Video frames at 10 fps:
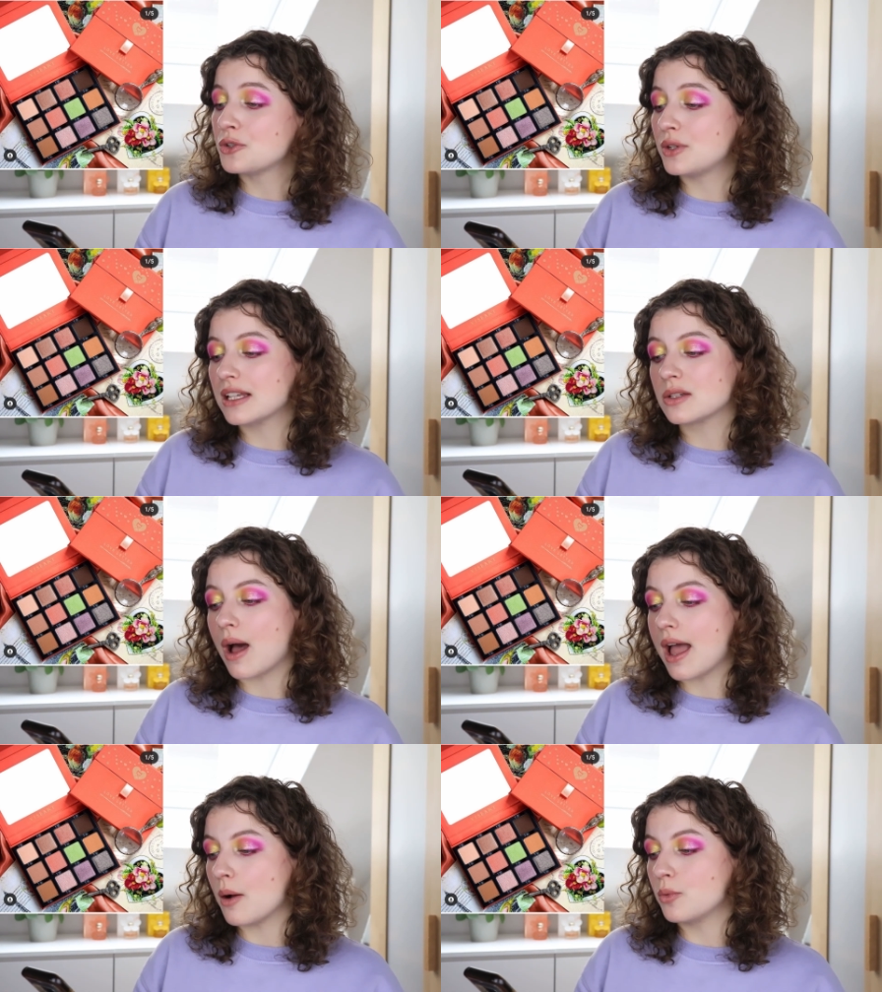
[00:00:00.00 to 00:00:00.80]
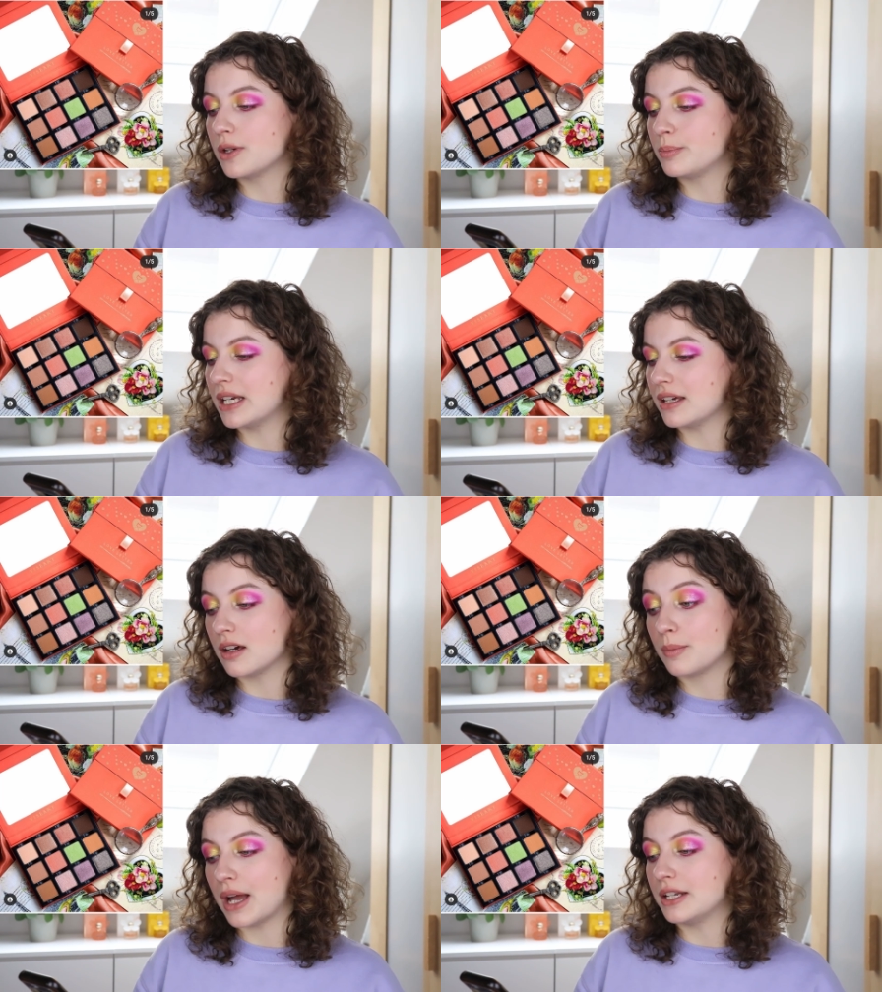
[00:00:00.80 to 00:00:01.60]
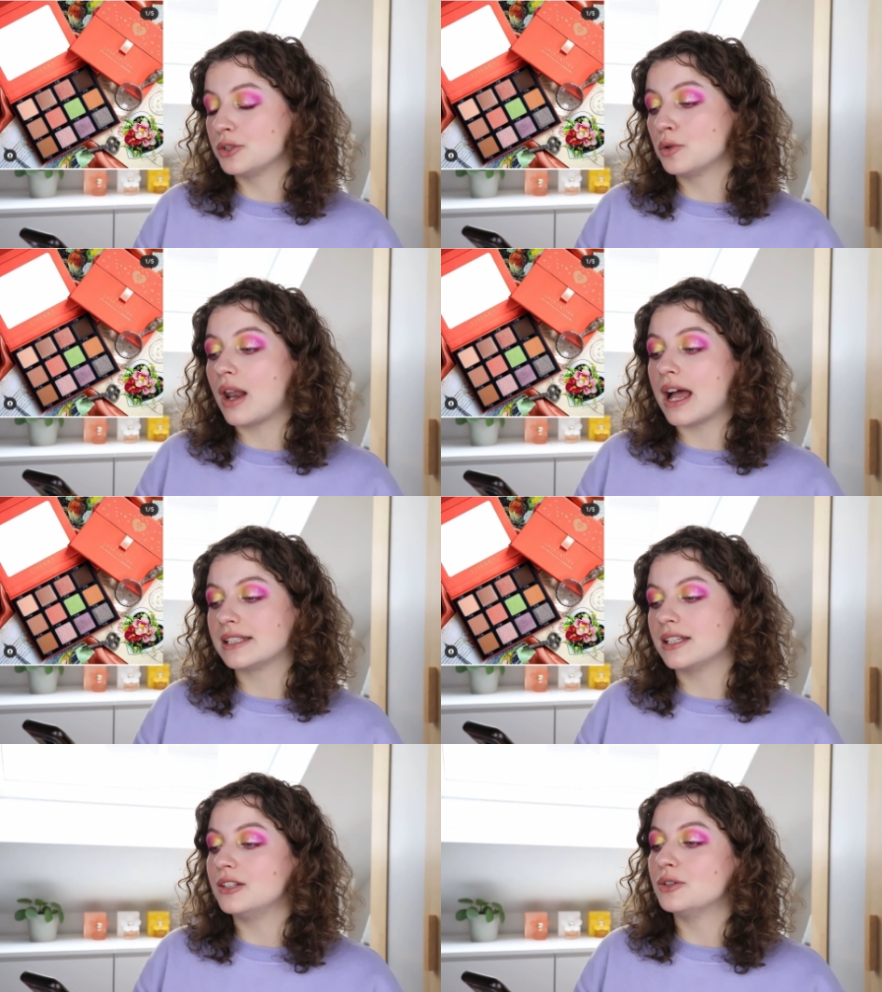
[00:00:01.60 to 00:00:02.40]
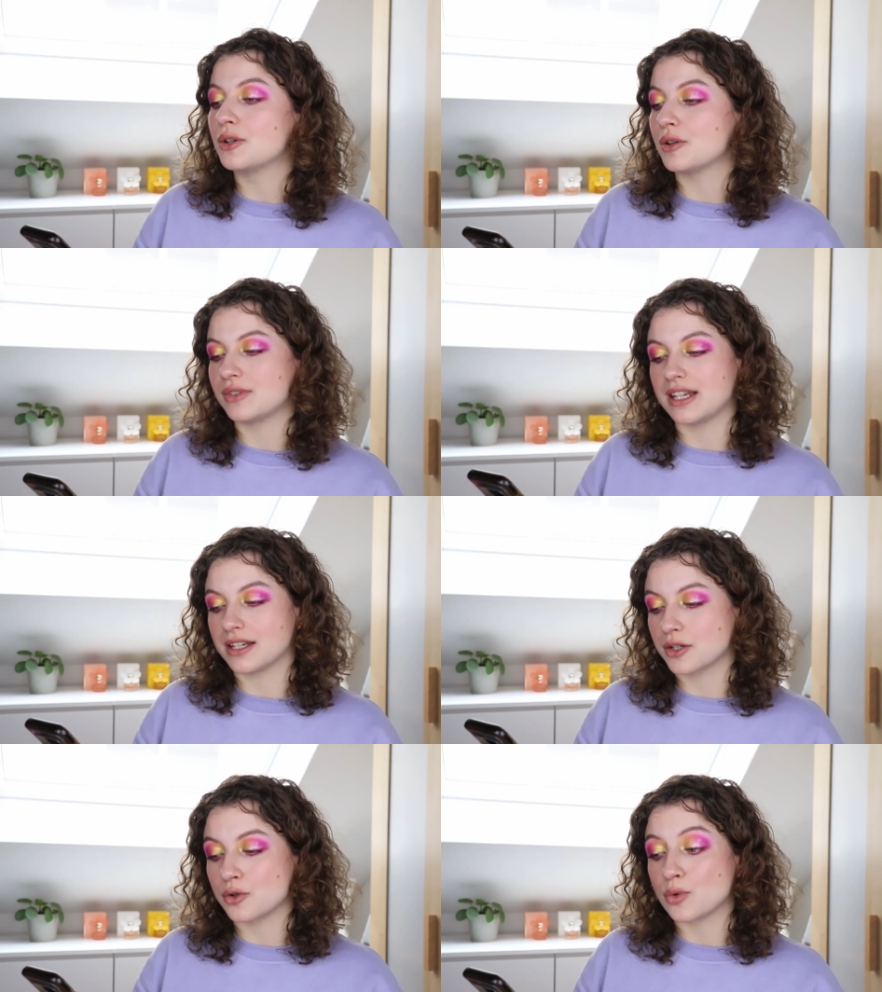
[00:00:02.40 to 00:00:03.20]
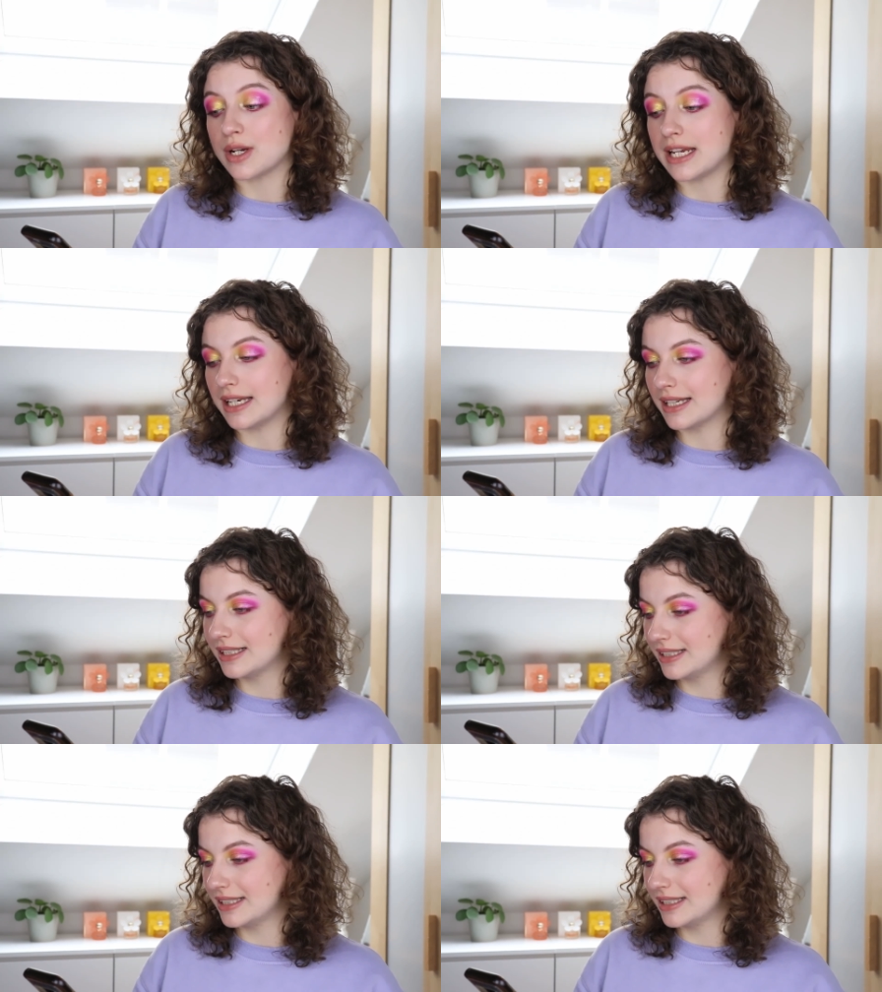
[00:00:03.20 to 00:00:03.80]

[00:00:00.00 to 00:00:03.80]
So that's why I wouldn't pick it up. I do like the look of that green.